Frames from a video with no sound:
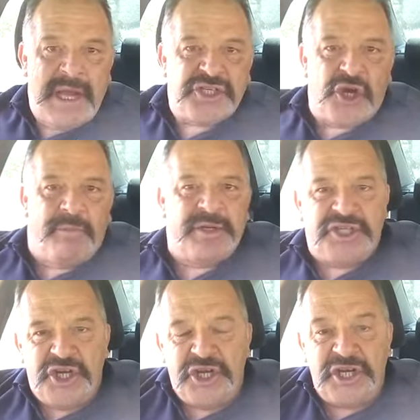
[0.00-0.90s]
much
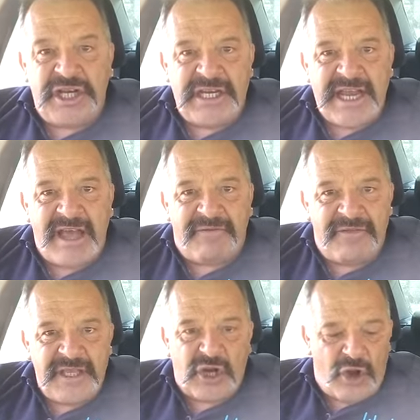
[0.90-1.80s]
opportunity now
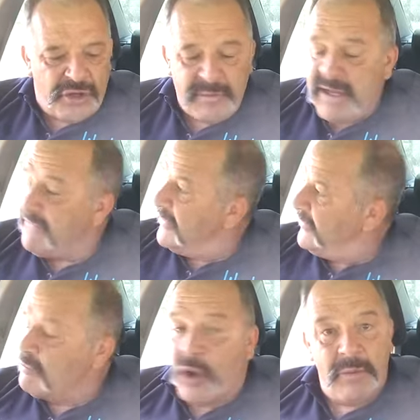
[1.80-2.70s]
for the economy, for
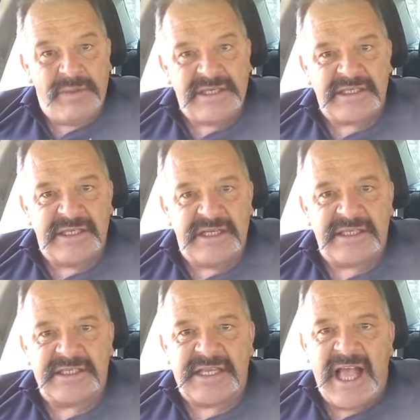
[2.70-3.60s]
small
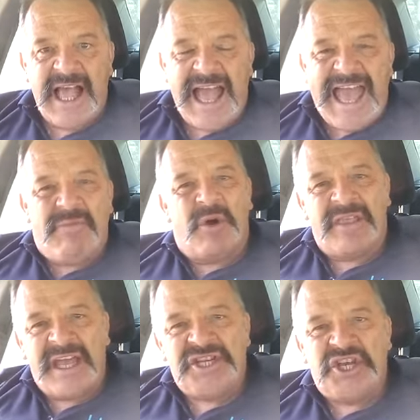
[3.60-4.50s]
business. And what
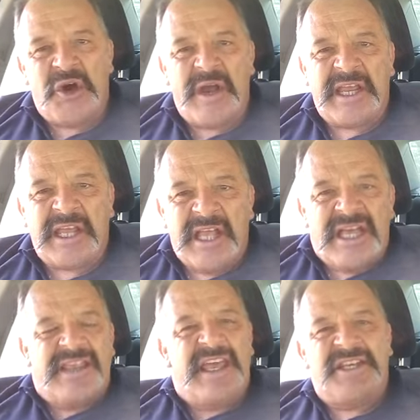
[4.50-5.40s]
are they doing?
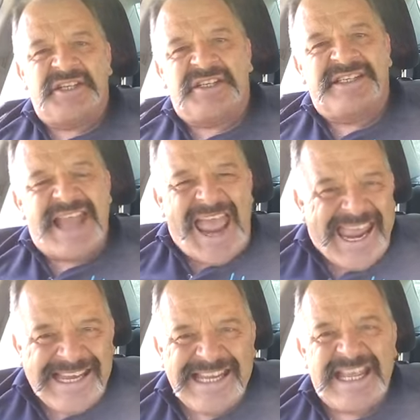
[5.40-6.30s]
They're just
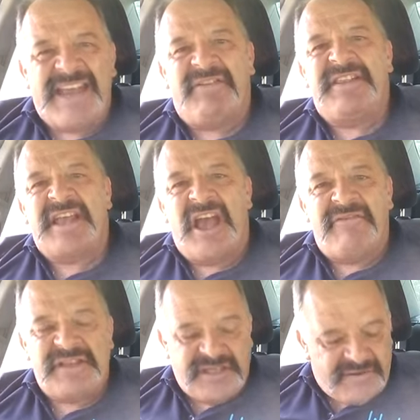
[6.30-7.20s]
handing everything
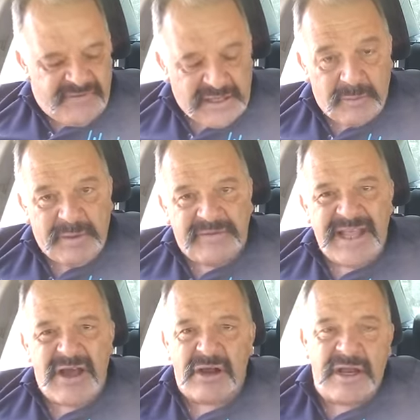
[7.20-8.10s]
over to developers.
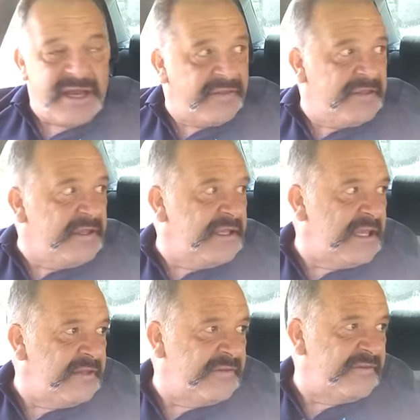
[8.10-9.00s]
Now, I've got nothing
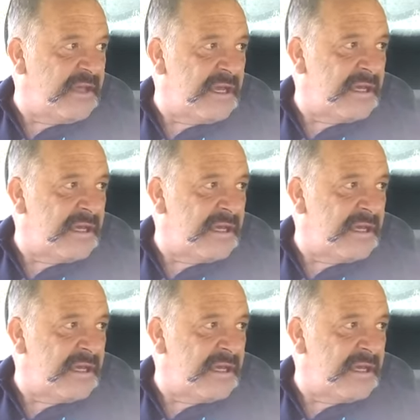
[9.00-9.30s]
against